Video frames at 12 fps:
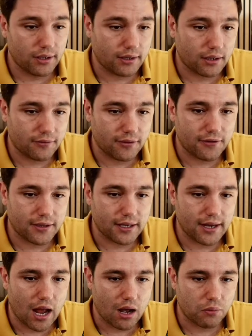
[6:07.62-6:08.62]
of defended
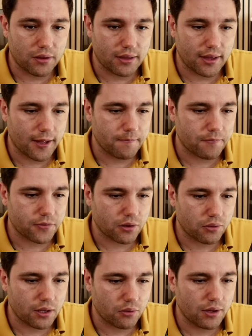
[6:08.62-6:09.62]
now with
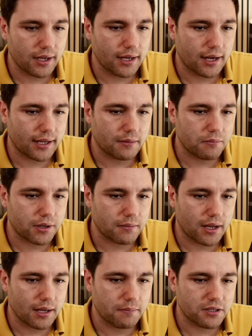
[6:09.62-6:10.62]
the queen, and I can bring
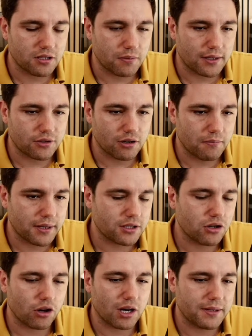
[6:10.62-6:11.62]
my bishop later on, but it's not
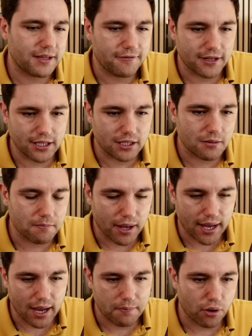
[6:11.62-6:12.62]
going to be defended by
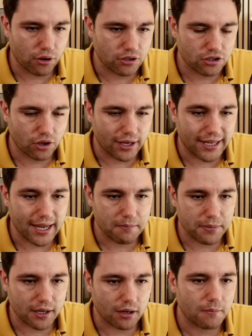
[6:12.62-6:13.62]
a pawn, so it can
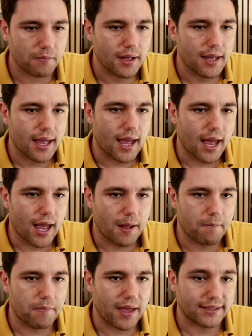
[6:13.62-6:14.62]
become
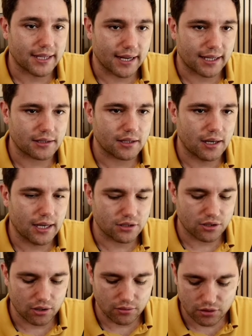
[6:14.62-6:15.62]
a target later
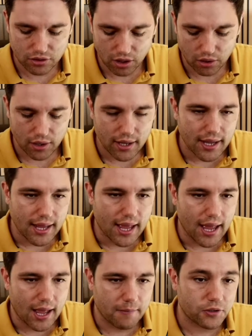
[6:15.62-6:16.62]
on. So
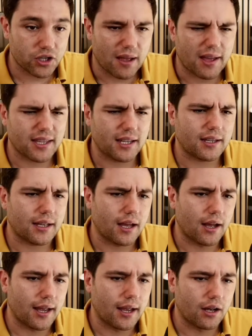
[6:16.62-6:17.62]
yeah, I think
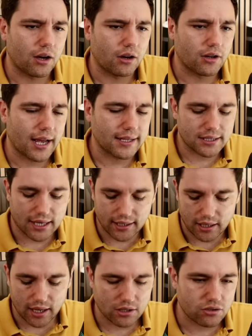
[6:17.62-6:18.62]
on hindsight
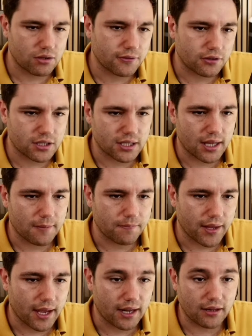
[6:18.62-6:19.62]
I should have considered,
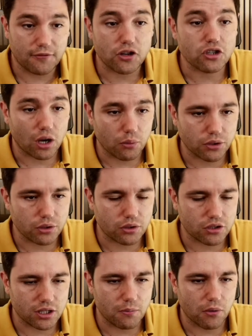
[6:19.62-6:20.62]
and in the future I want to
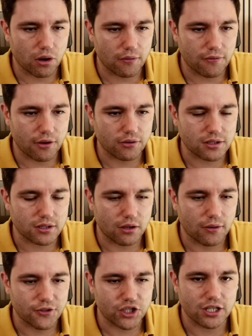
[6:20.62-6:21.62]
consider more of those,
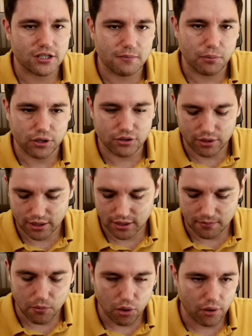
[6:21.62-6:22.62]
change in pawn structure
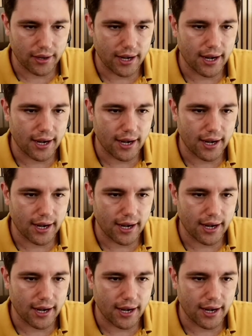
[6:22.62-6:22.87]
more than